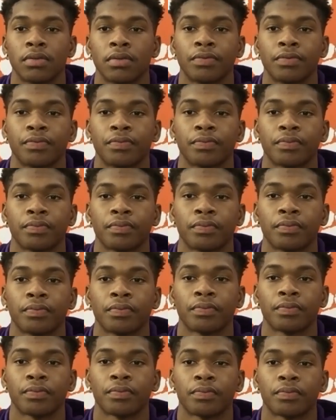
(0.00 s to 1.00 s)

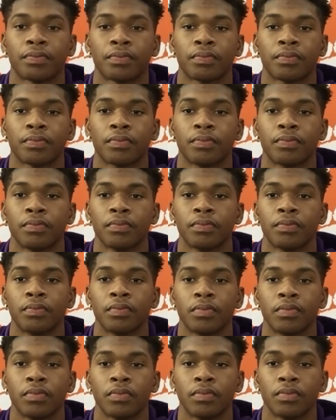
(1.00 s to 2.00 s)

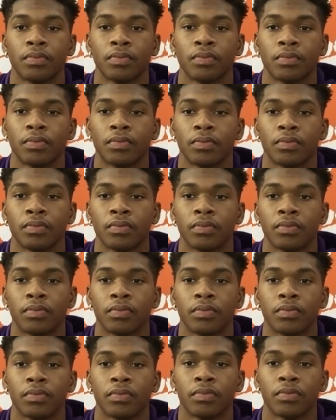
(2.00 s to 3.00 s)

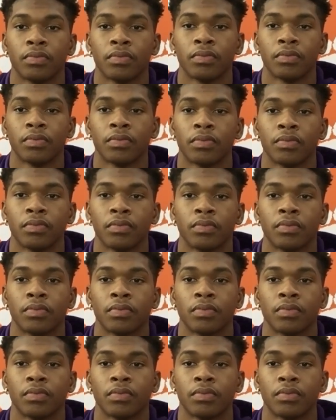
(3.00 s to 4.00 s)

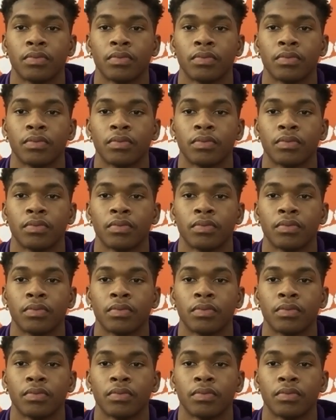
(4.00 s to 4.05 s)
No one is speaking in this clip.